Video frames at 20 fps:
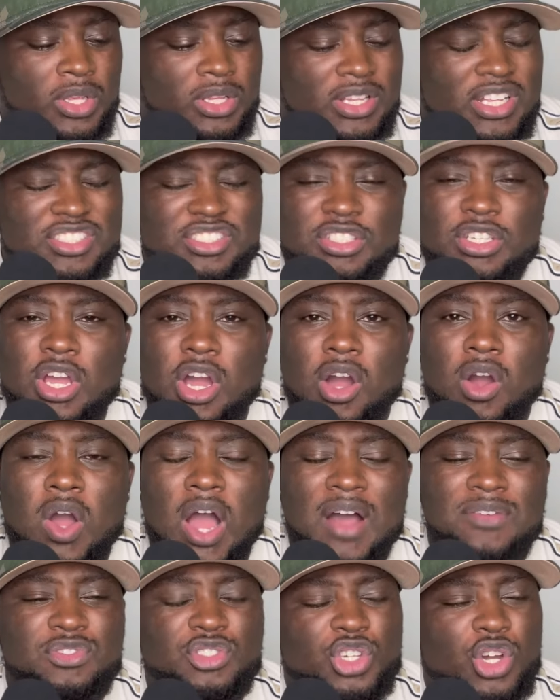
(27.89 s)
Listen, y'all,
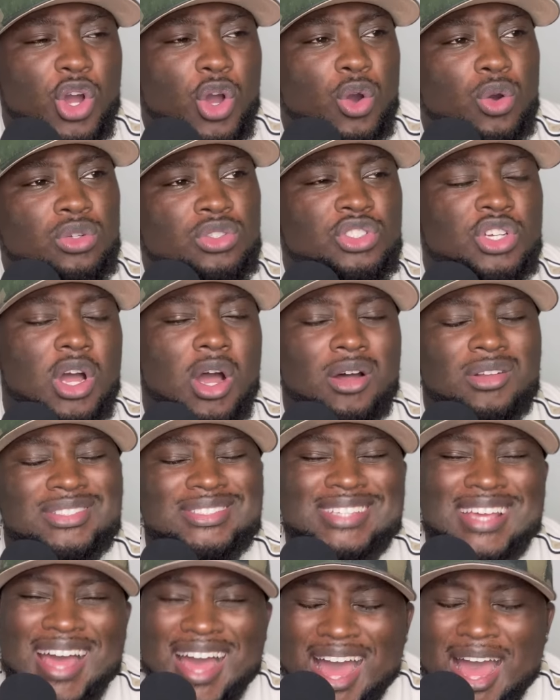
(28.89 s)
I've told y'all
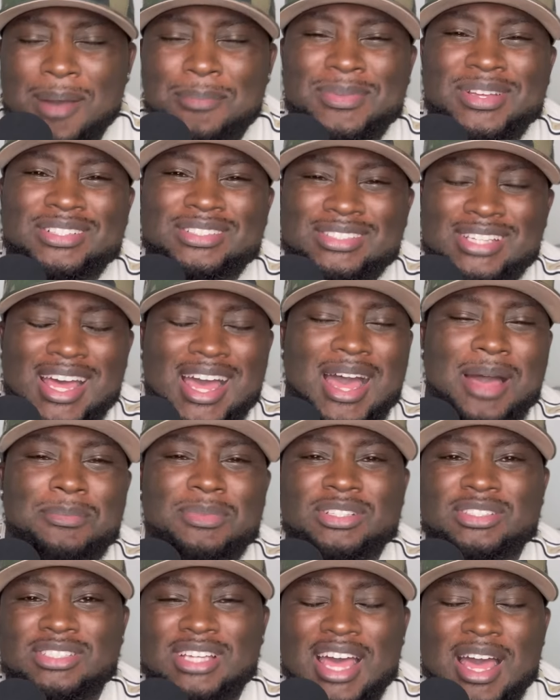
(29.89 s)
time and time
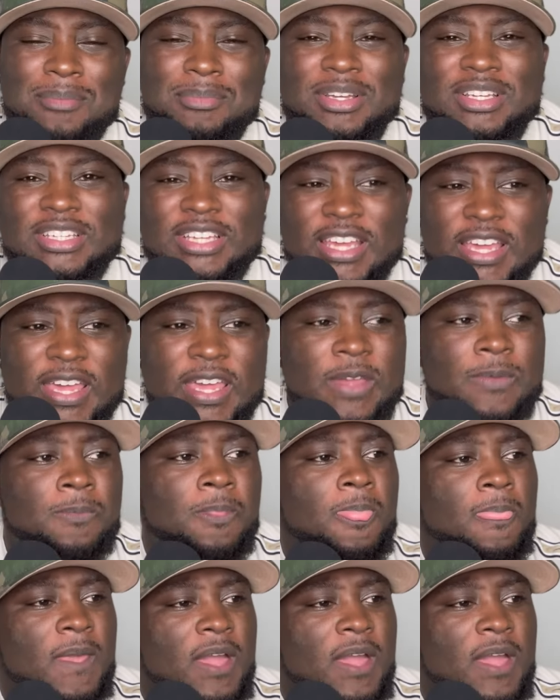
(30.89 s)
and time again